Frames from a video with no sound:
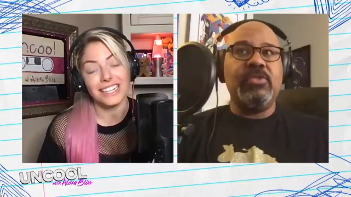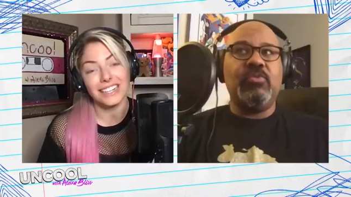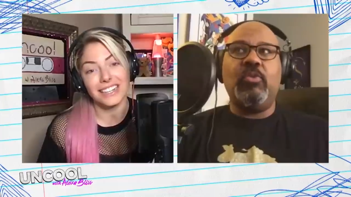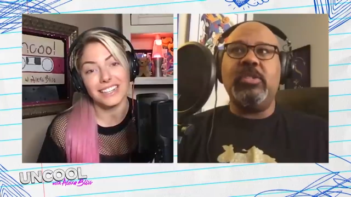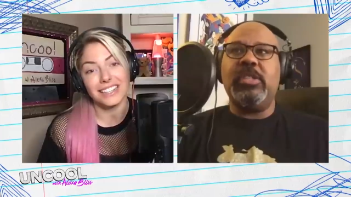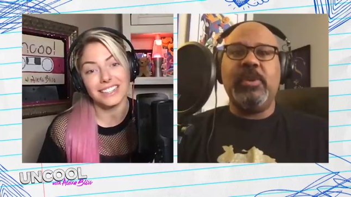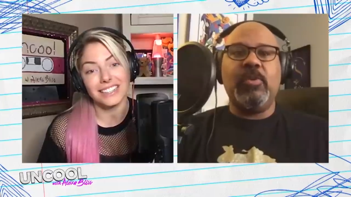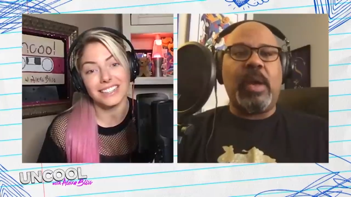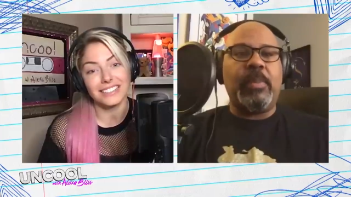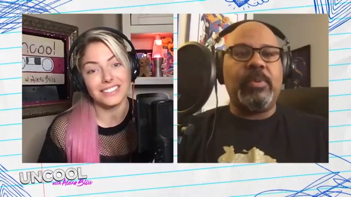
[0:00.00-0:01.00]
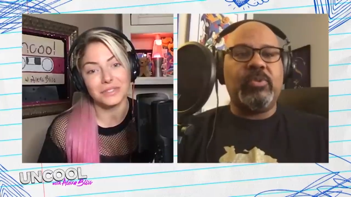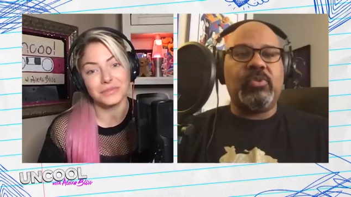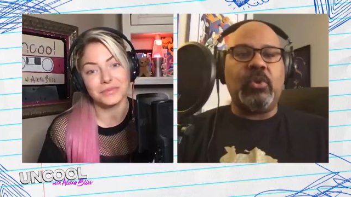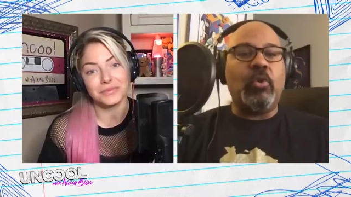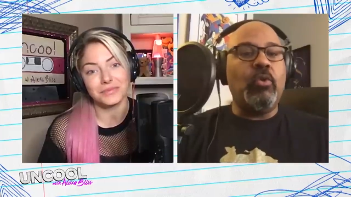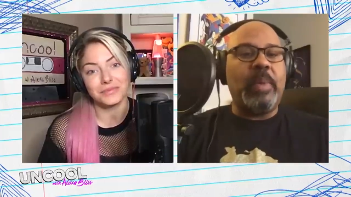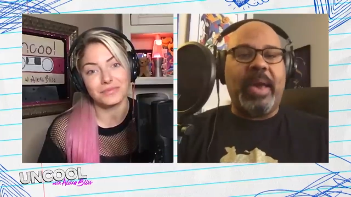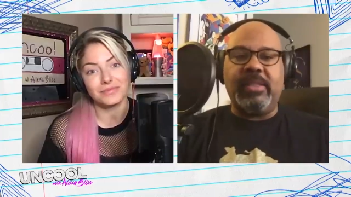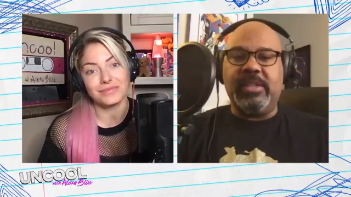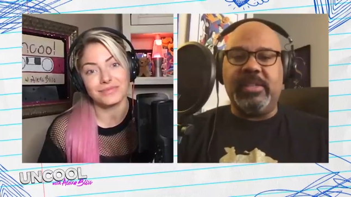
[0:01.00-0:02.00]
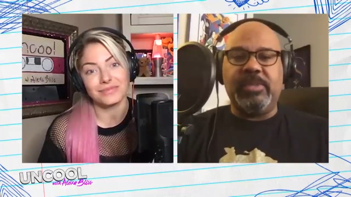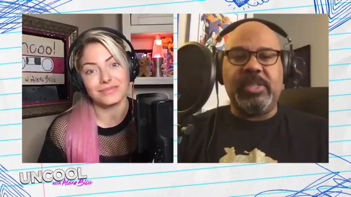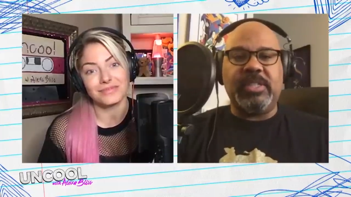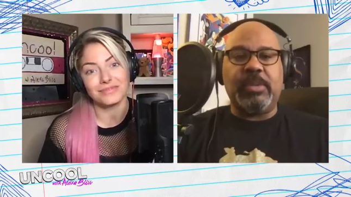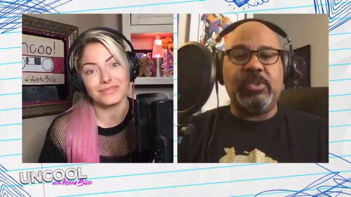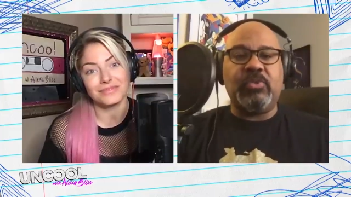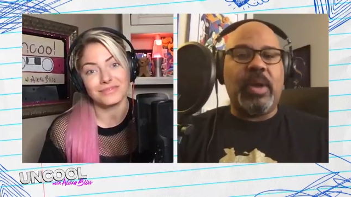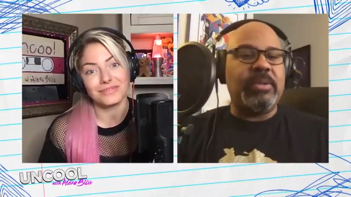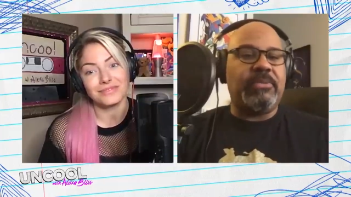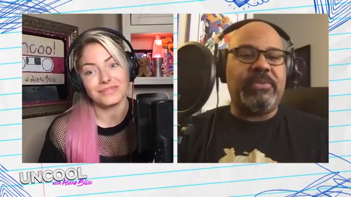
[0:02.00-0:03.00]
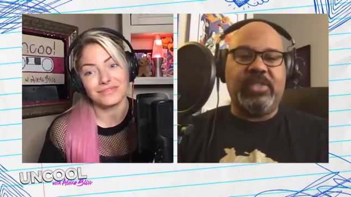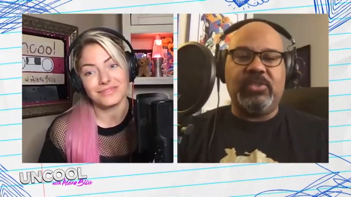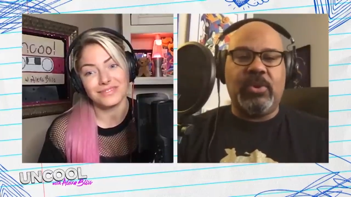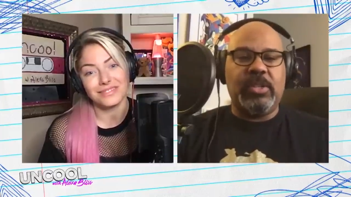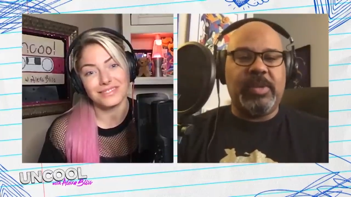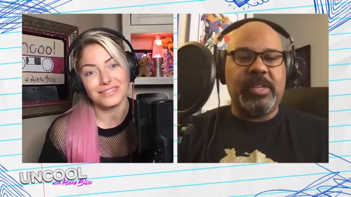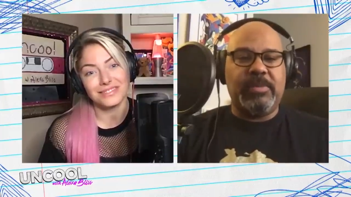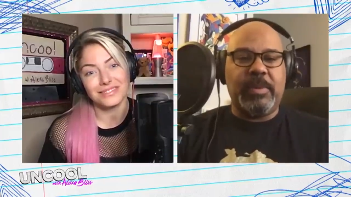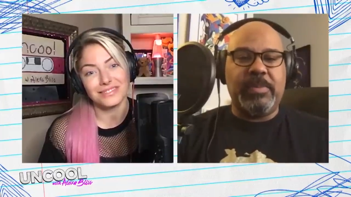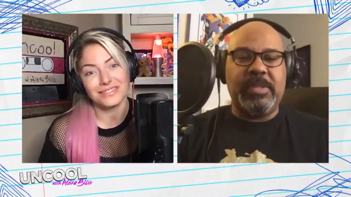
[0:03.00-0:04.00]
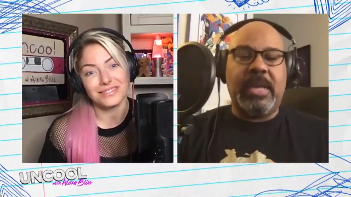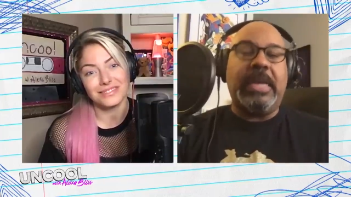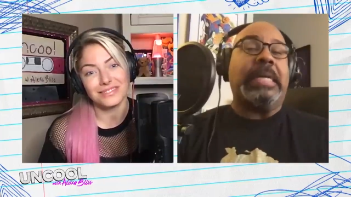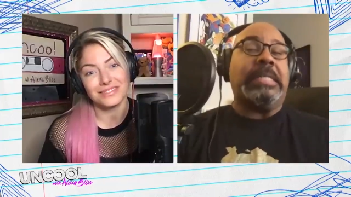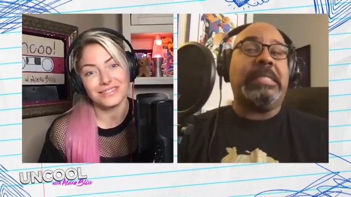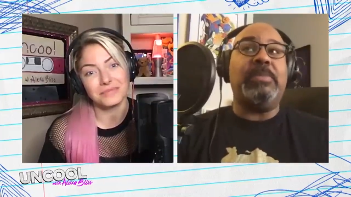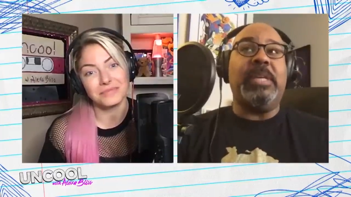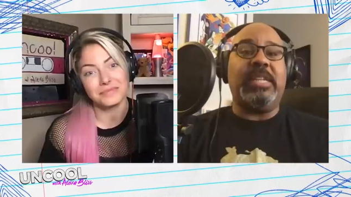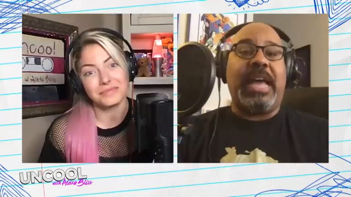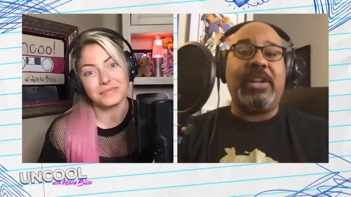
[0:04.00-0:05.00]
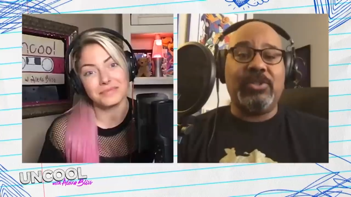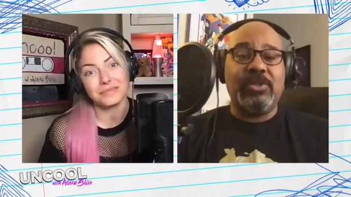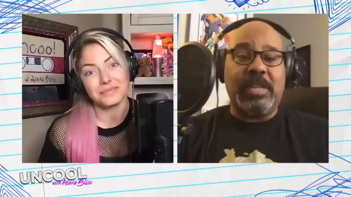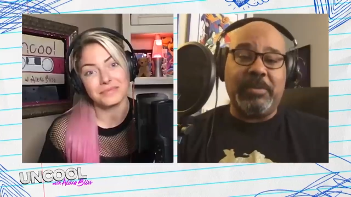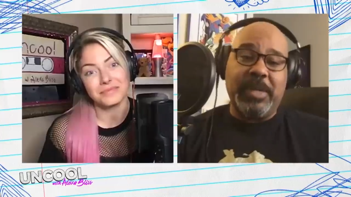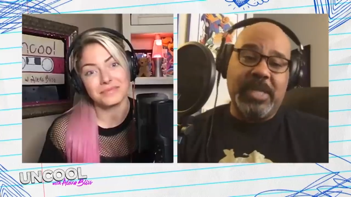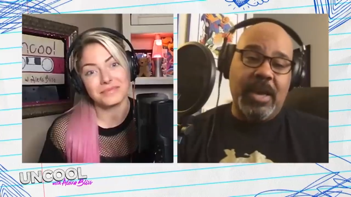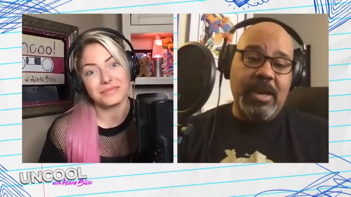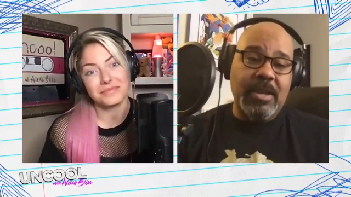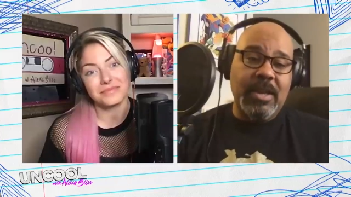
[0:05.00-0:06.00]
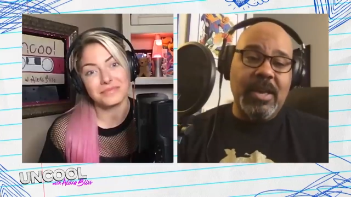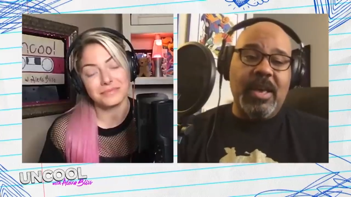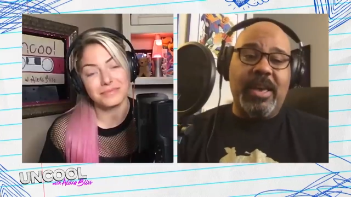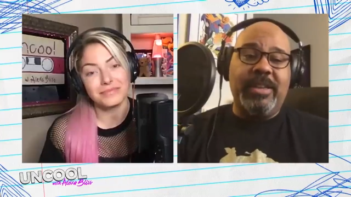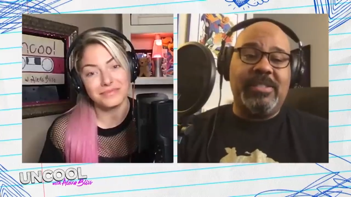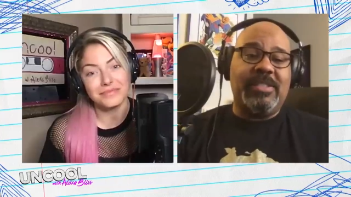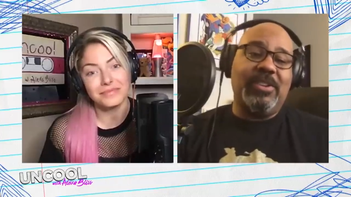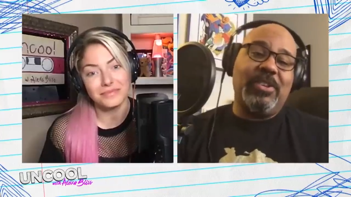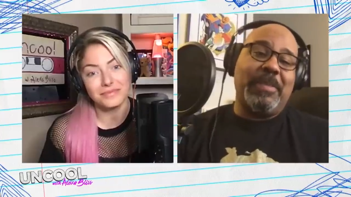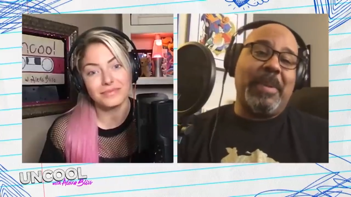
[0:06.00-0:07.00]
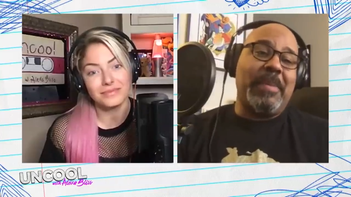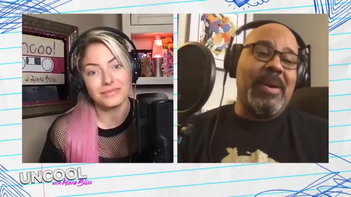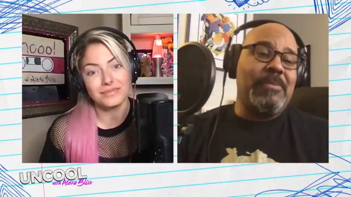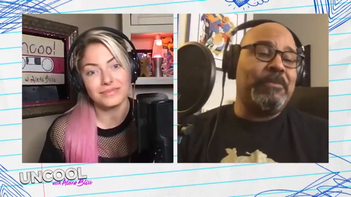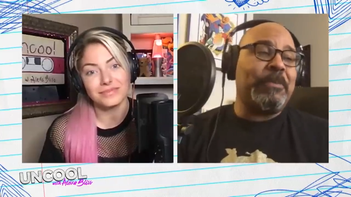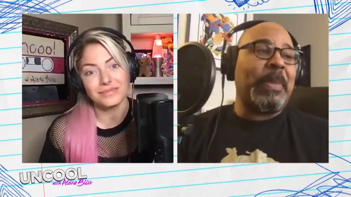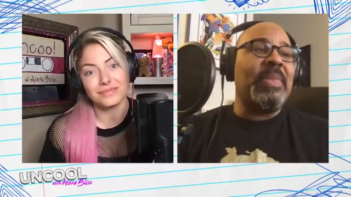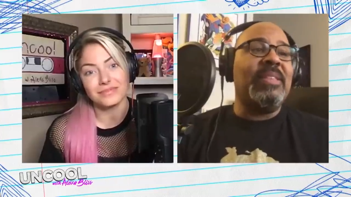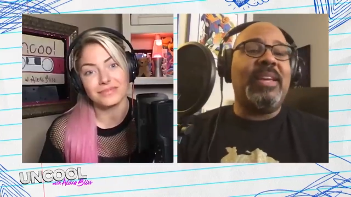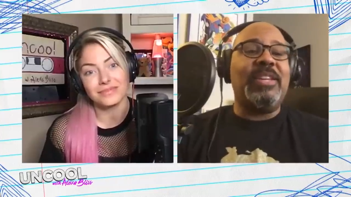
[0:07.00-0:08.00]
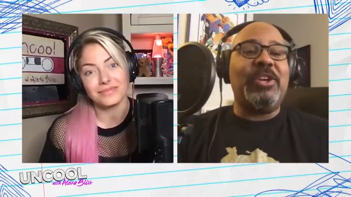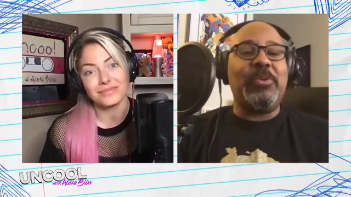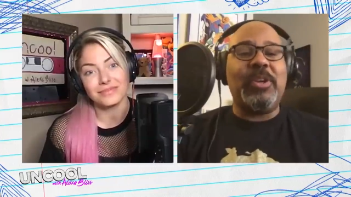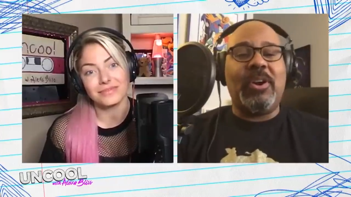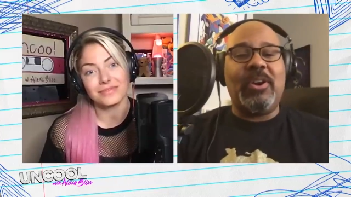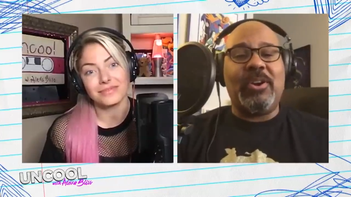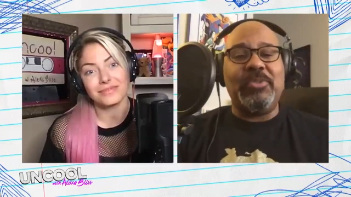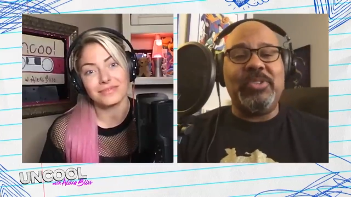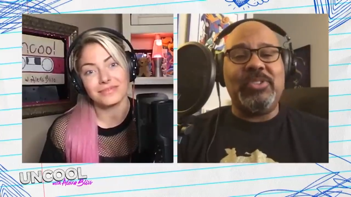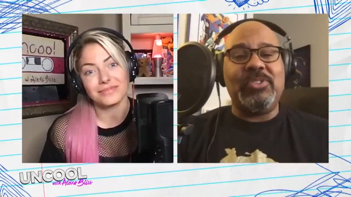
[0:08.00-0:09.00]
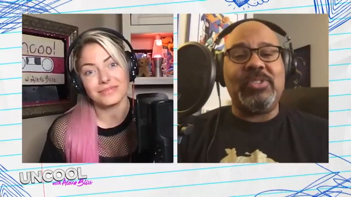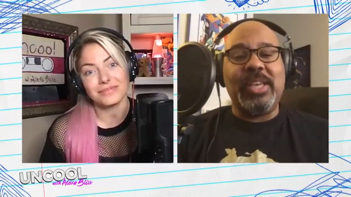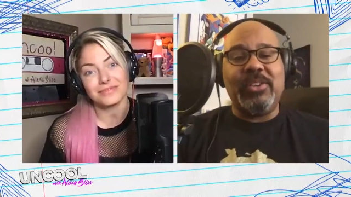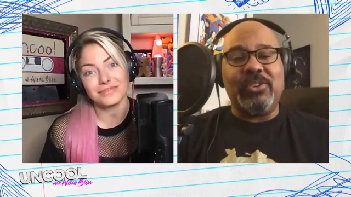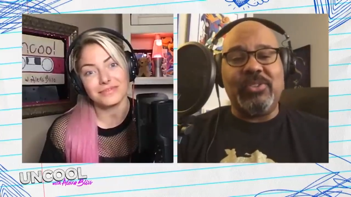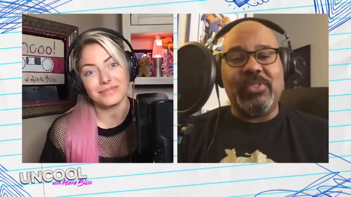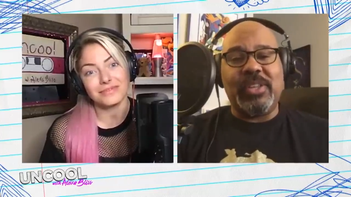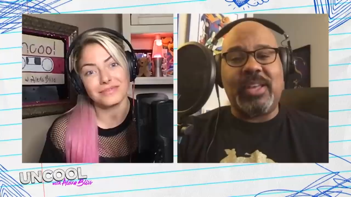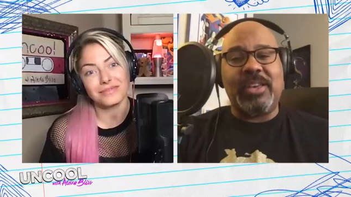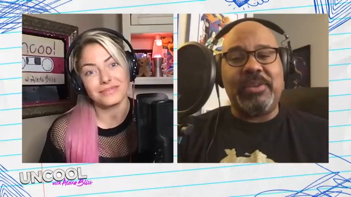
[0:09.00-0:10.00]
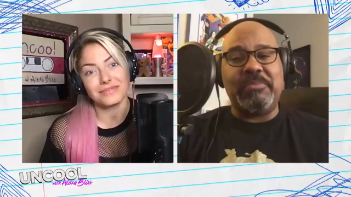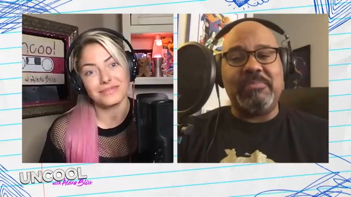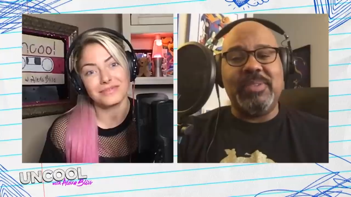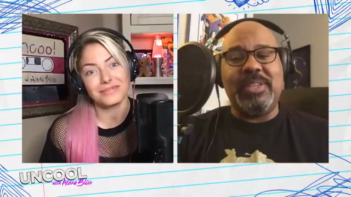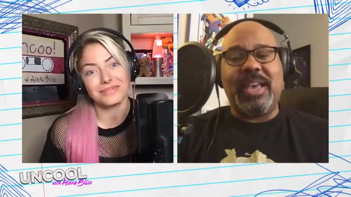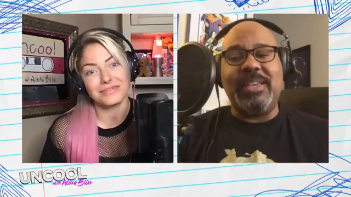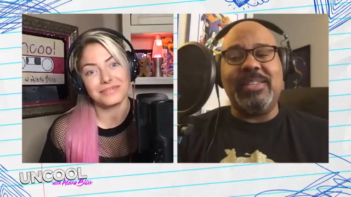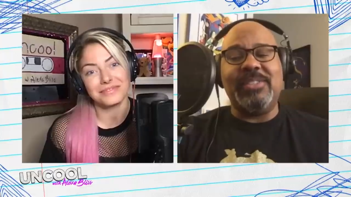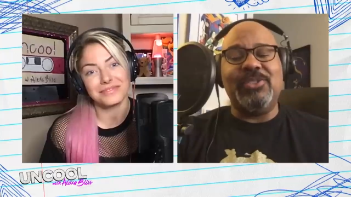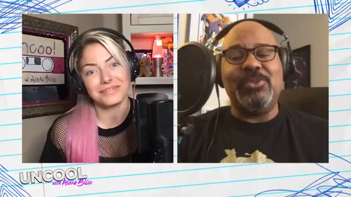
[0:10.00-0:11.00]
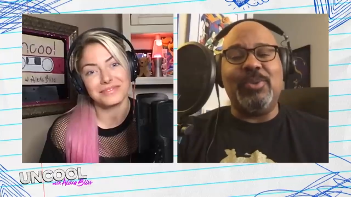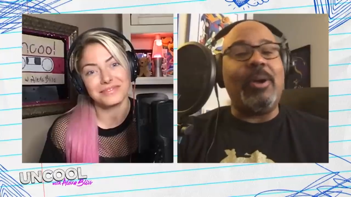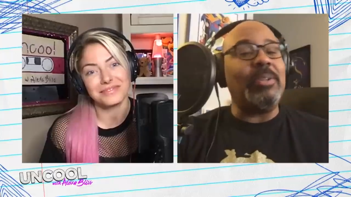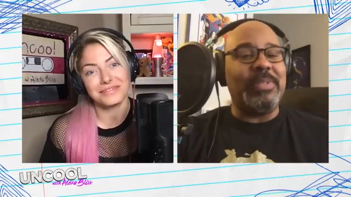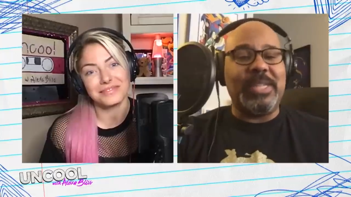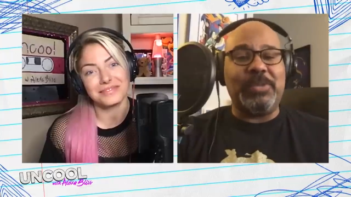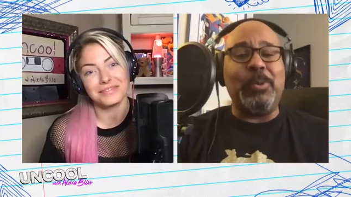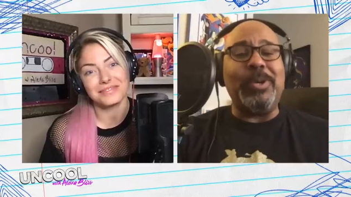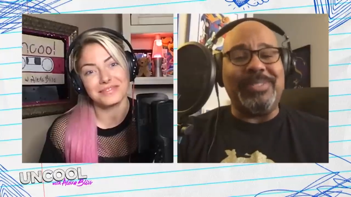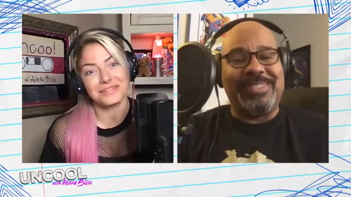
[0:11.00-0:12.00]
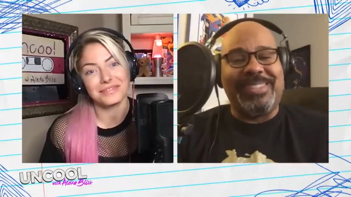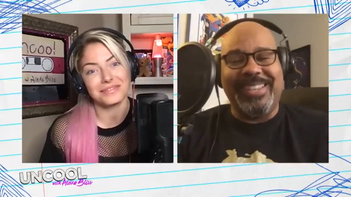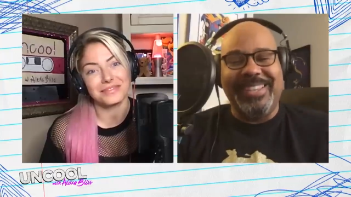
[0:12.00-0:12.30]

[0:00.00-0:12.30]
Speaker 1: wanted to be a rapper so badly because i was trying to fight so hard against being an actor like my dad and a singer like my mom that here we are all these years later that i am i get to do all of it at once